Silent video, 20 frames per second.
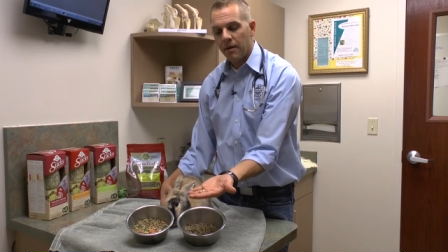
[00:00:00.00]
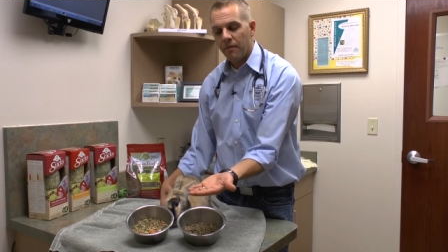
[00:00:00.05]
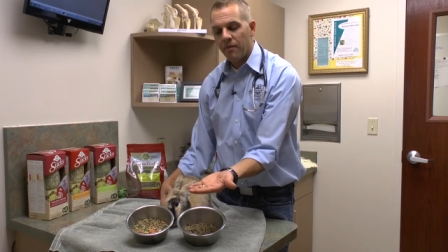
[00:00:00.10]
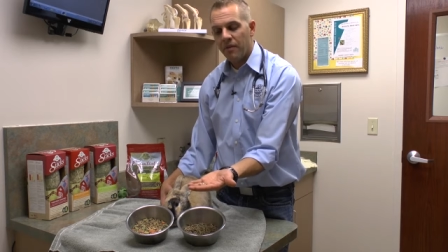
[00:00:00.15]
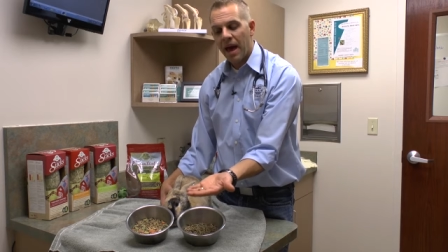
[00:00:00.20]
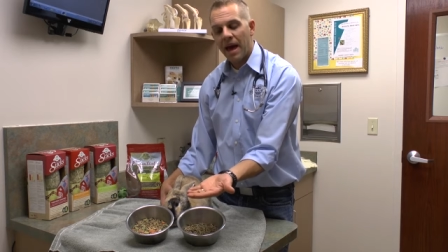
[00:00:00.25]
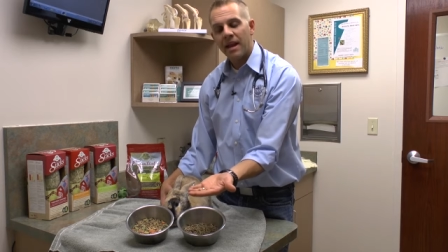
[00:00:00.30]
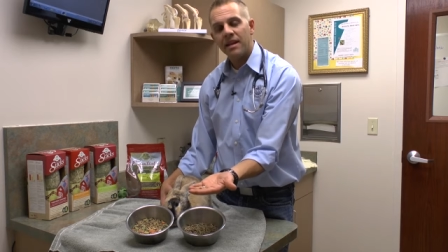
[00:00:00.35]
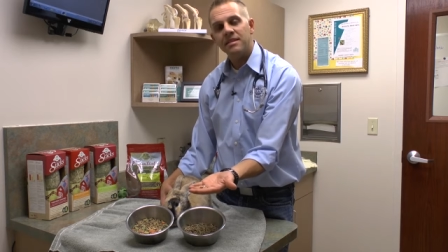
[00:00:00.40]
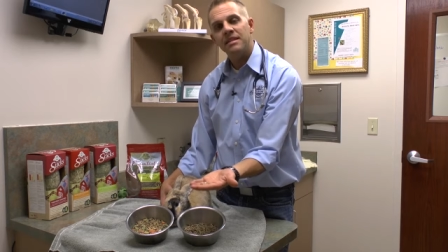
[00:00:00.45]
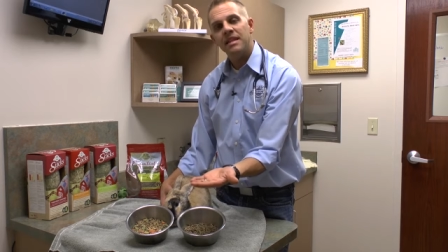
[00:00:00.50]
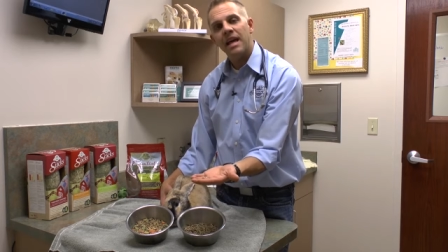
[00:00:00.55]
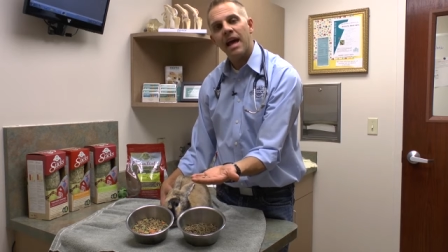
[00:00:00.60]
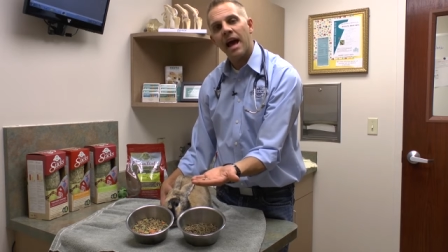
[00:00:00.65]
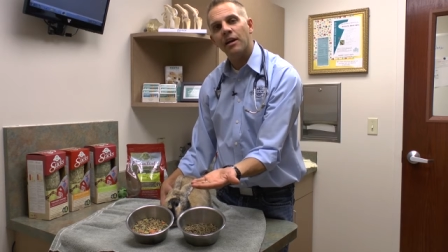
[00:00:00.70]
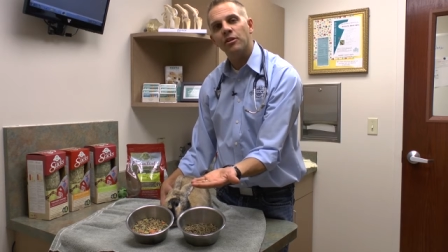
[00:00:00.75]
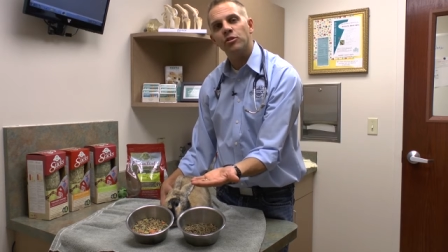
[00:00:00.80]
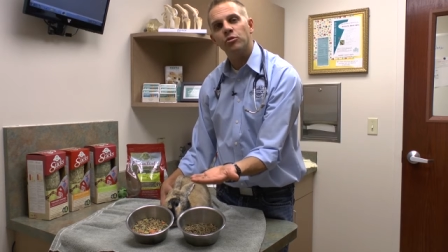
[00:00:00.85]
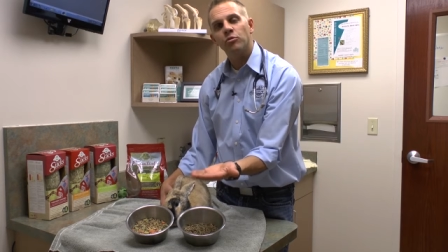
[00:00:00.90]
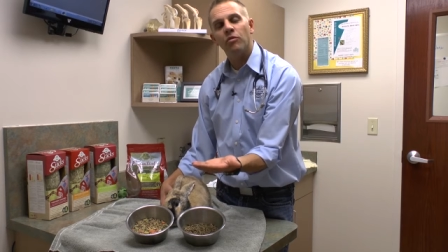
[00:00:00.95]
That is the
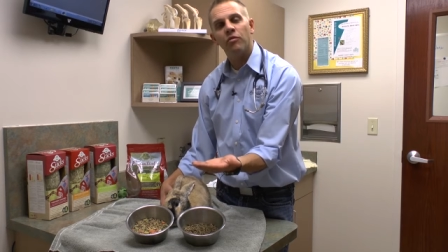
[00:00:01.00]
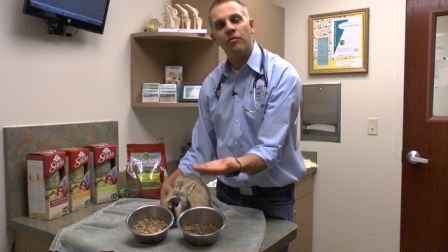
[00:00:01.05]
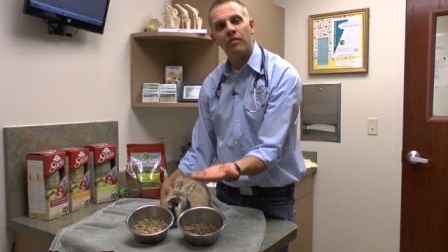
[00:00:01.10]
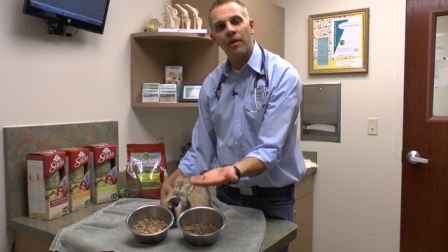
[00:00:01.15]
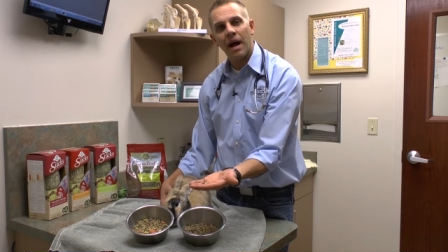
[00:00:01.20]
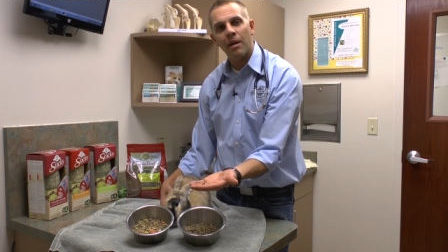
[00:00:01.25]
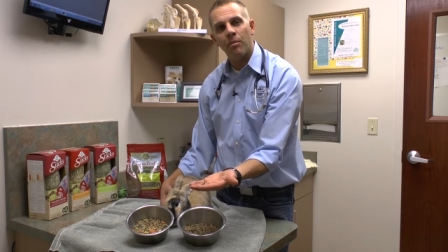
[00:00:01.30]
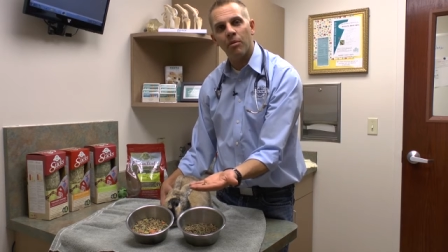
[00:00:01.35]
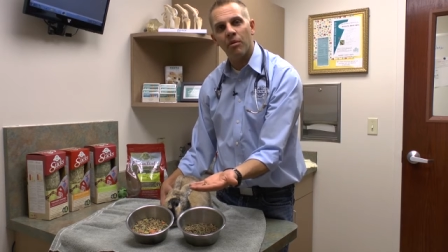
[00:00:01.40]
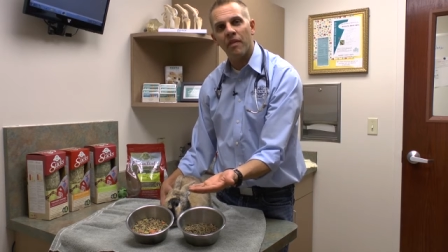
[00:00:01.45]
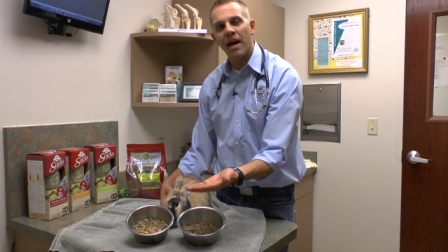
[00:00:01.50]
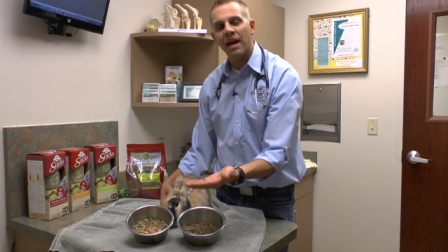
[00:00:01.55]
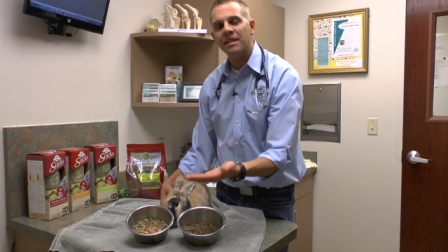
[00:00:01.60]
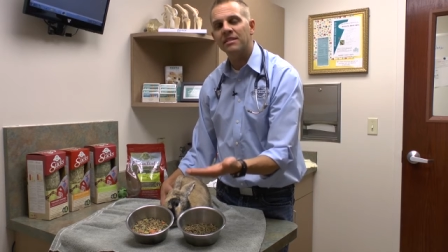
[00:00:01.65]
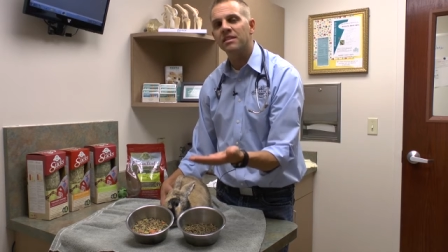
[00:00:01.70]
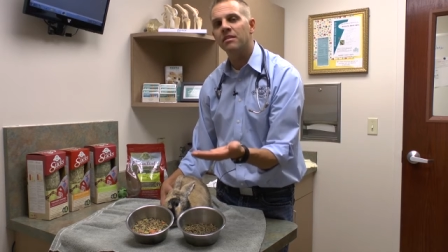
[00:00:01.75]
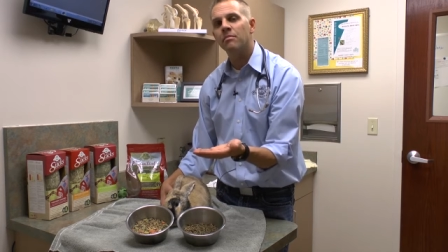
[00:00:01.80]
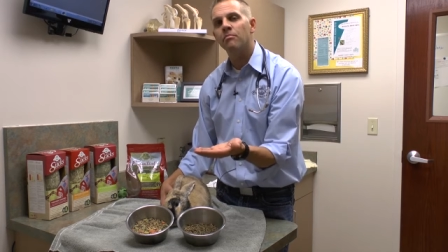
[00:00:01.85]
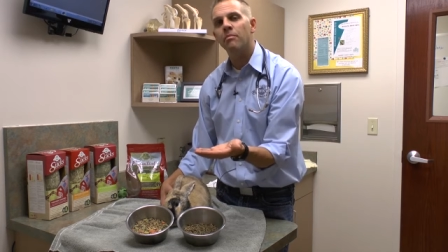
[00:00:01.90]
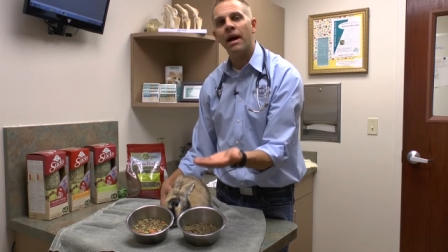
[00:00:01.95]
actual fiber.
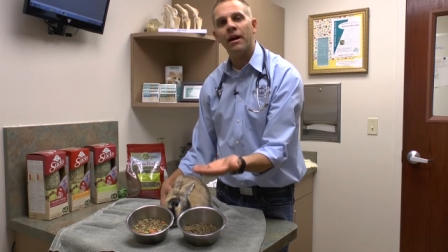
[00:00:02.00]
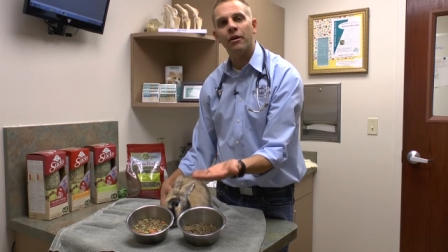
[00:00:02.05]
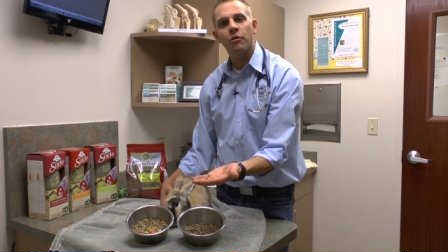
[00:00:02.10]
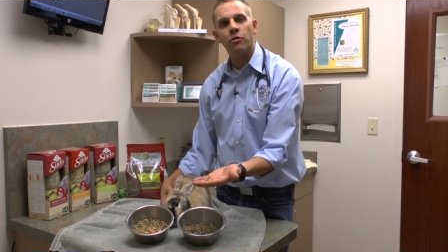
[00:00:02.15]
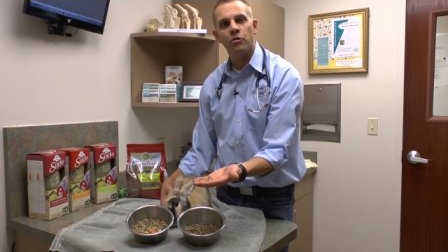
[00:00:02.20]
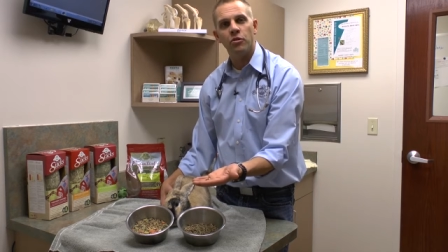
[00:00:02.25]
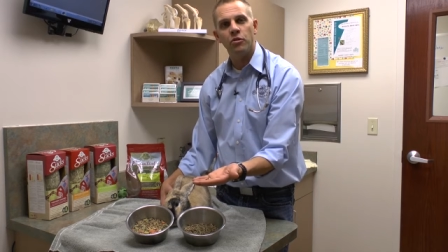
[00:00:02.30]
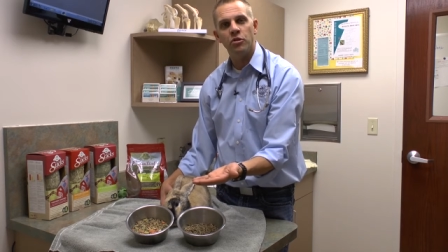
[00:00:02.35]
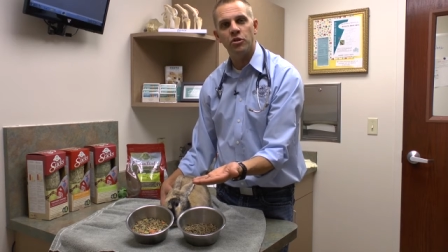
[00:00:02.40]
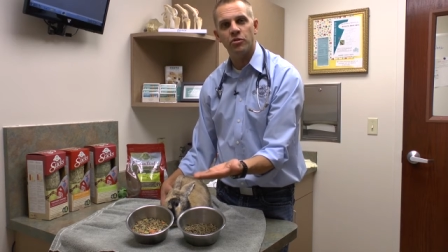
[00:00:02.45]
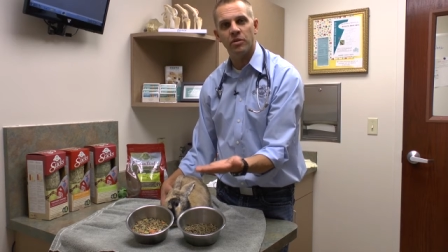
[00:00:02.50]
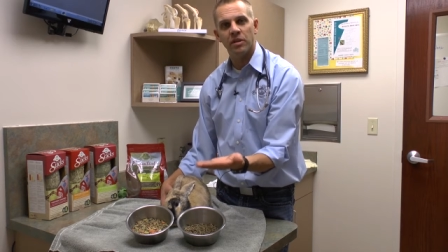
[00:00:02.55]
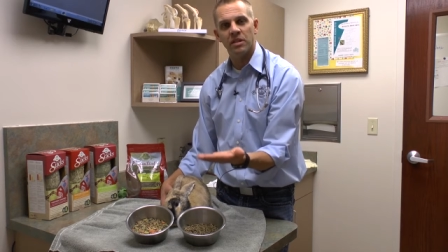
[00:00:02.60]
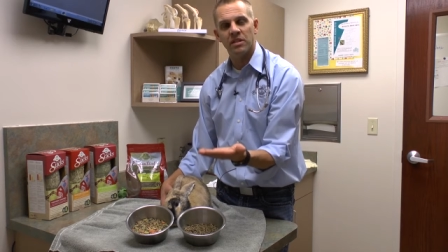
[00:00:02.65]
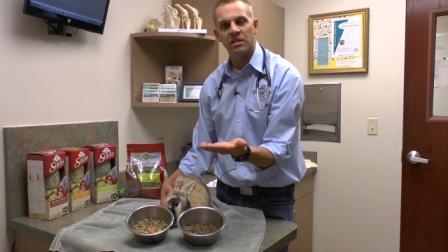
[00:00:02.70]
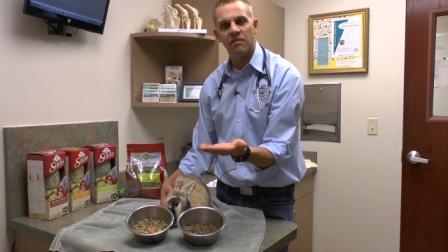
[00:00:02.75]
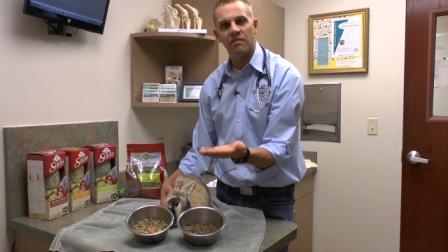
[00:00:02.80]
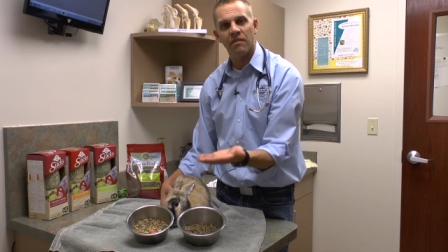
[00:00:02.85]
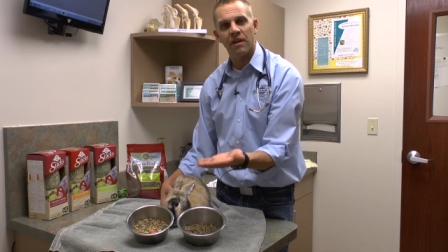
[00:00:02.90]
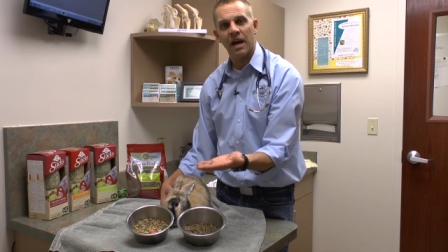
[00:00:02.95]
That's the
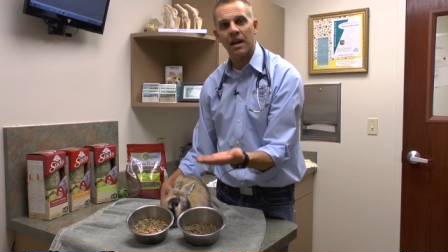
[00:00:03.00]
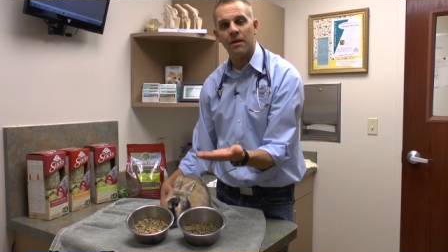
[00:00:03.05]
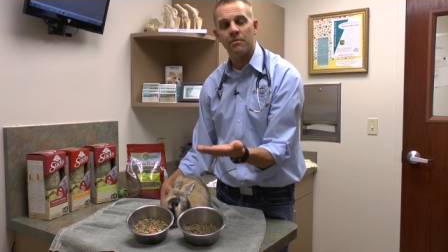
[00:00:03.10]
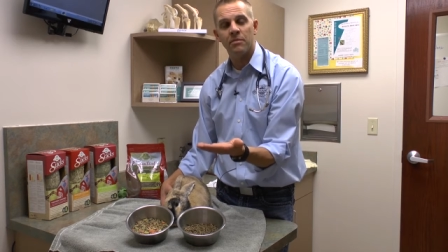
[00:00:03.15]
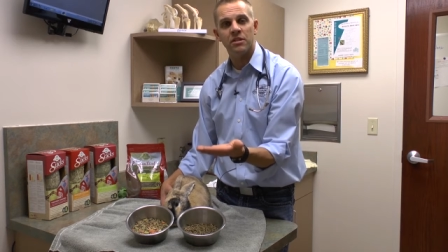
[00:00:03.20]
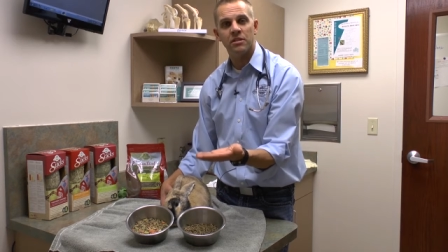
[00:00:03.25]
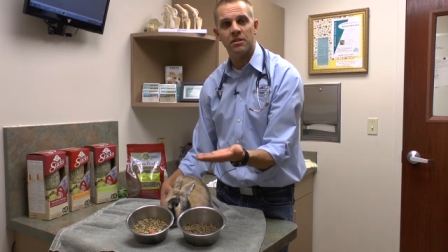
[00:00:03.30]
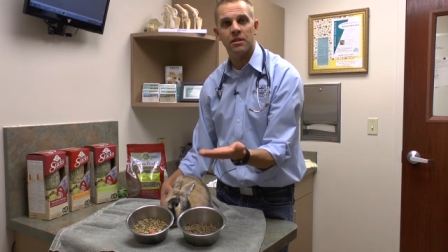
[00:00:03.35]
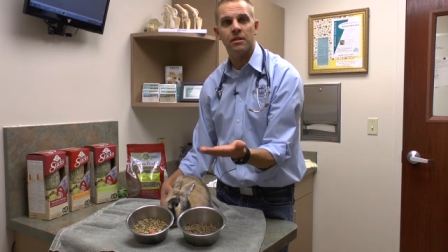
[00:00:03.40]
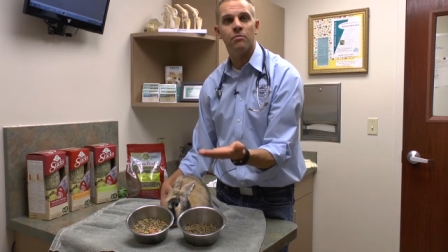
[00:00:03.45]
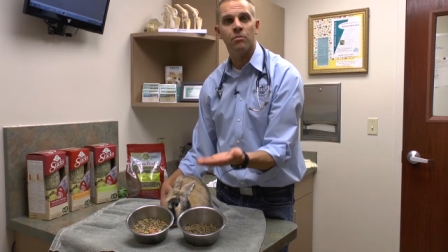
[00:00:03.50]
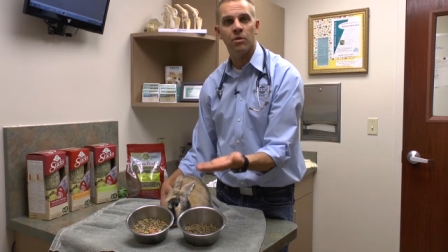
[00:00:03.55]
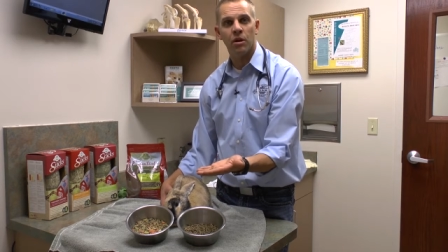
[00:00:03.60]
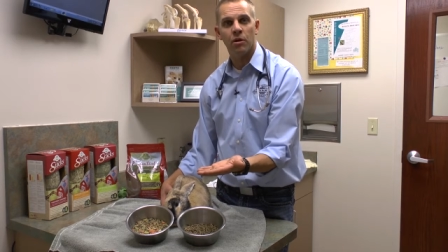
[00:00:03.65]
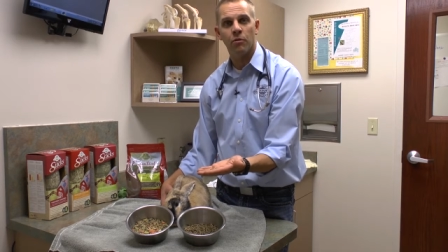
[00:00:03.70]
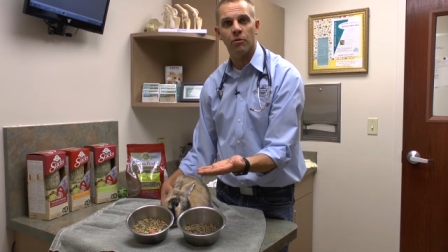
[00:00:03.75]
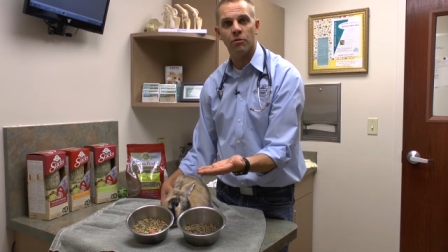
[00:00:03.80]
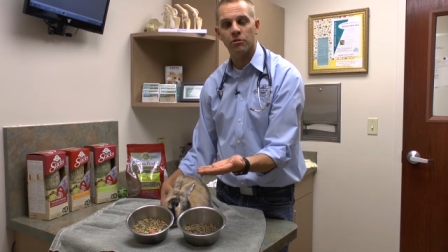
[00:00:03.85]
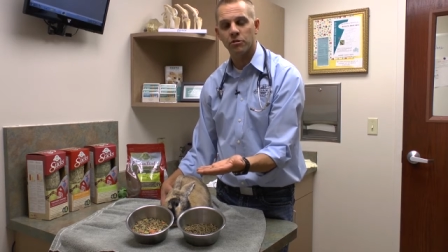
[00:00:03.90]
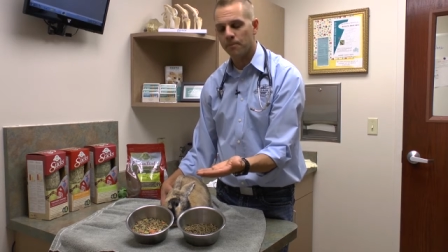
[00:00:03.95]
micronutrients, the vitamins and the
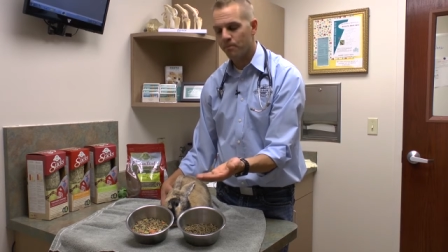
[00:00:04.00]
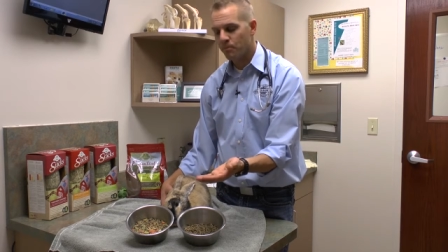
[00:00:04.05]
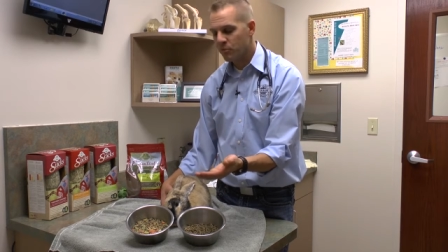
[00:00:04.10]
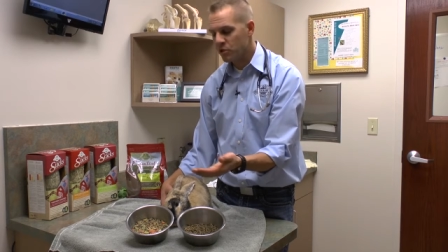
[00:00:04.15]
minerals.